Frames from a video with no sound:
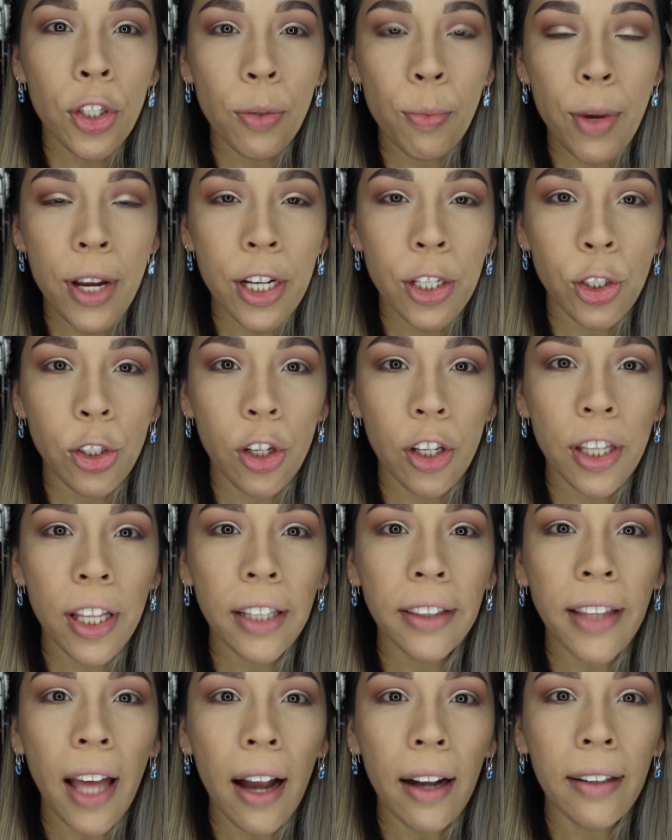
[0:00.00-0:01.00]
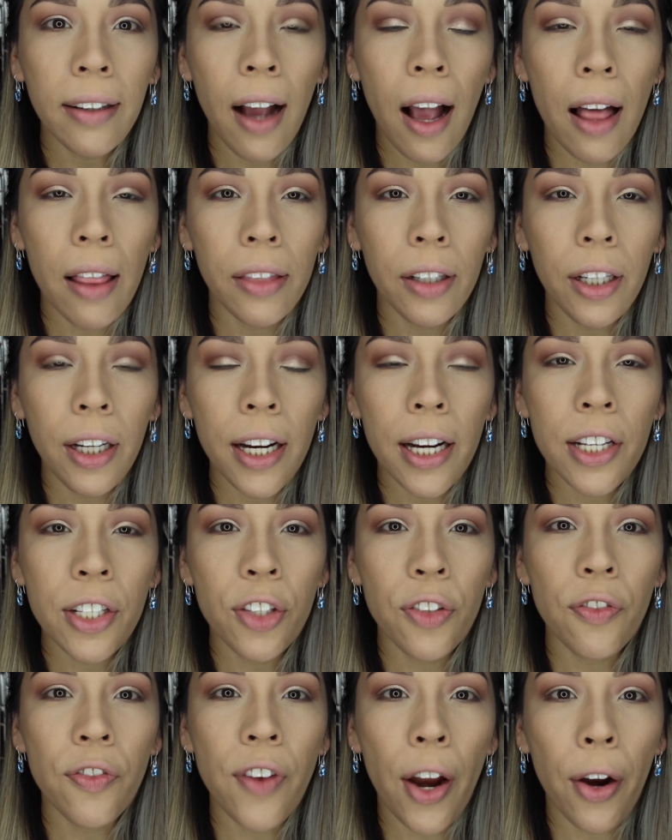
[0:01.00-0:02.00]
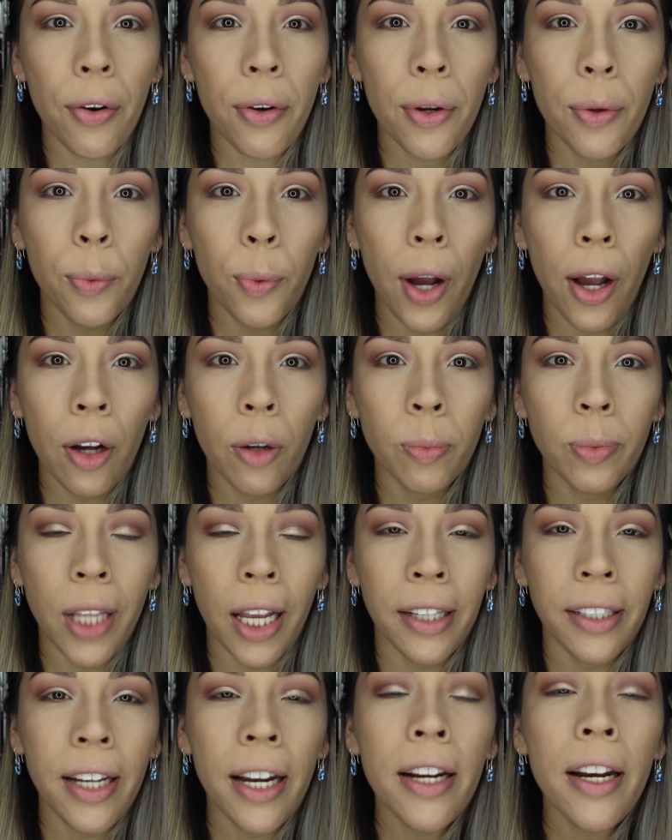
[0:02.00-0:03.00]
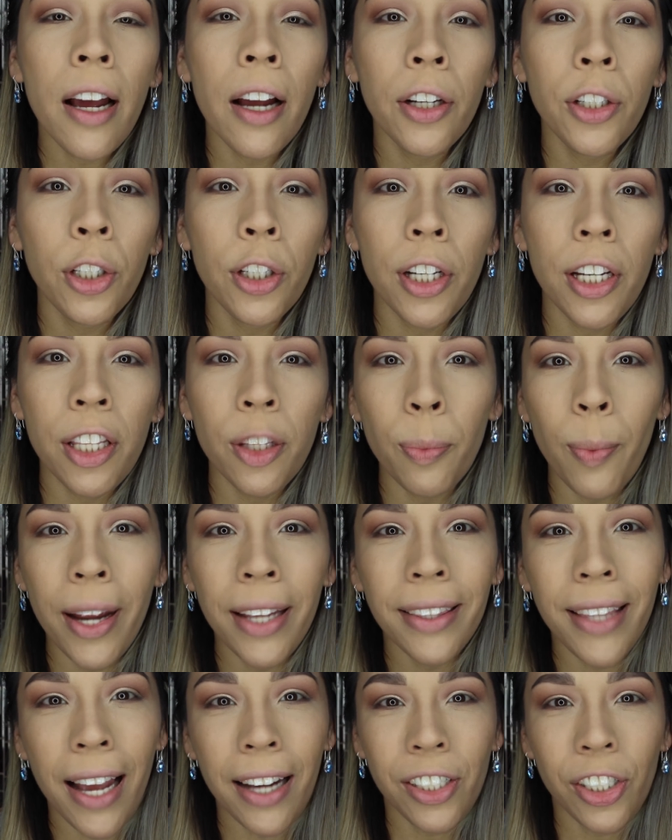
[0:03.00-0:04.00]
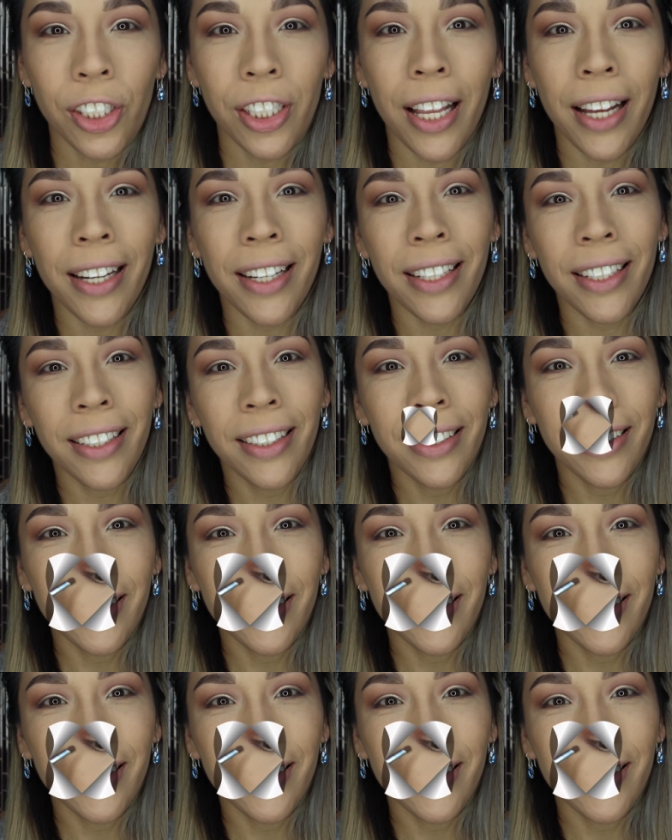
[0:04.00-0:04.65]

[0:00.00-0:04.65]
to make sure that that color is very well blended underneath my lash line.